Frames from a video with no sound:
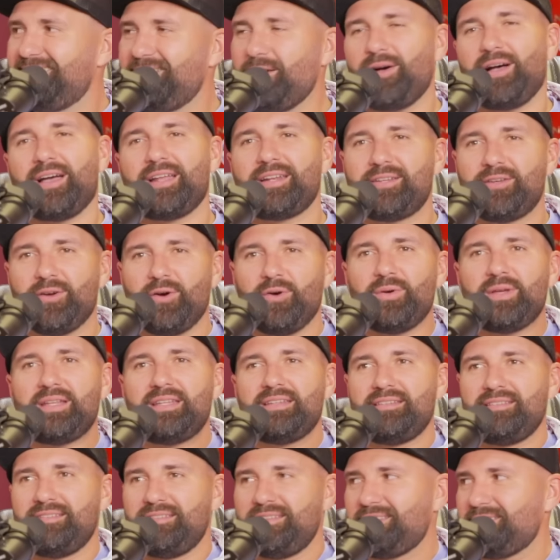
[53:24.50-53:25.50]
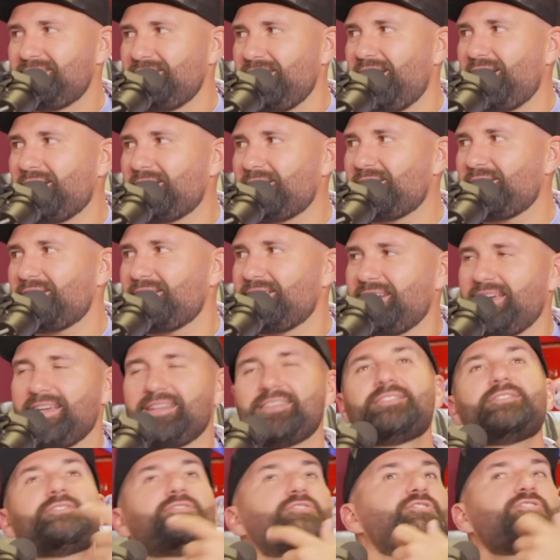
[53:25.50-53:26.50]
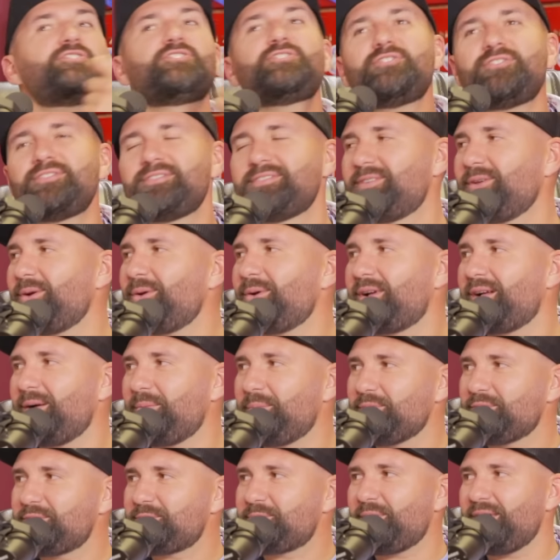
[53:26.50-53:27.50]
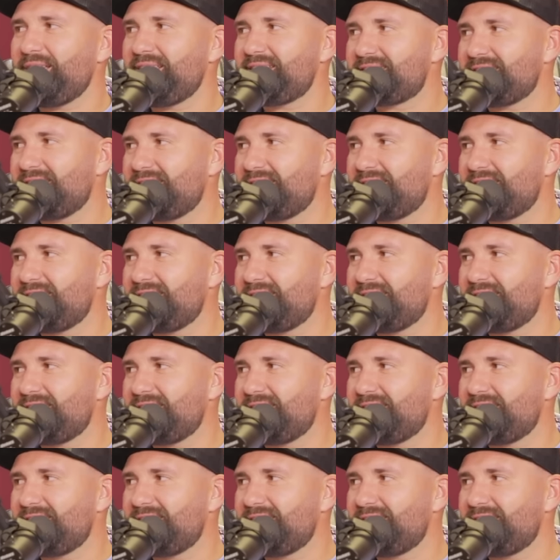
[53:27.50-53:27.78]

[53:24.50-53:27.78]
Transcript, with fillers: No, I'd go in his locker and I'd throw a couple sprays